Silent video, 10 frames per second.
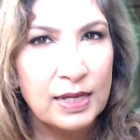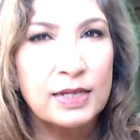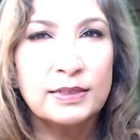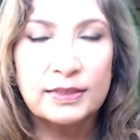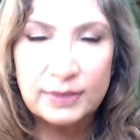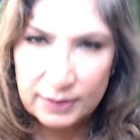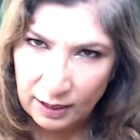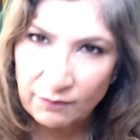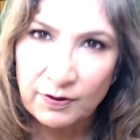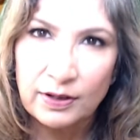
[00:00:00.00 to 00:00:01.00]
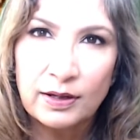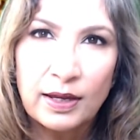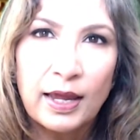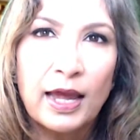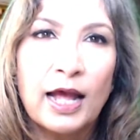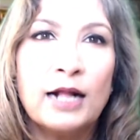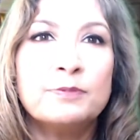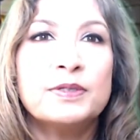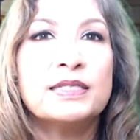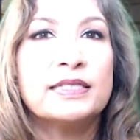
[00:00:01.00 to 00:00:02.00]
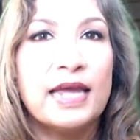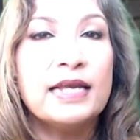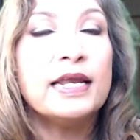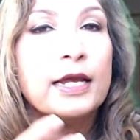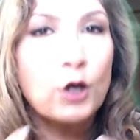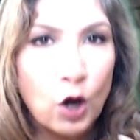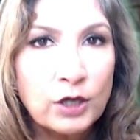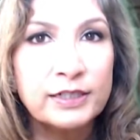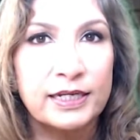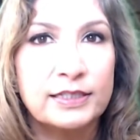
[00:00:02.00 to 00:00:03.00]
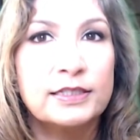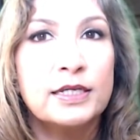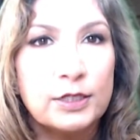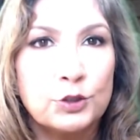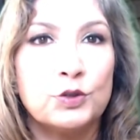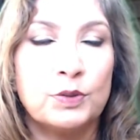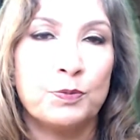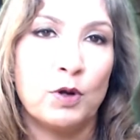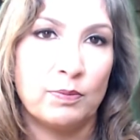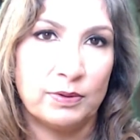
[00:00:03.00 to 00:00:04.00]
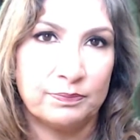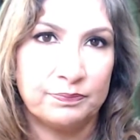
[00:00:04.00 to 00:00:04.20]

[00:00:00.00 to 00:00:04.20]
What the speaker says: Discover helps us gain a context to the problem.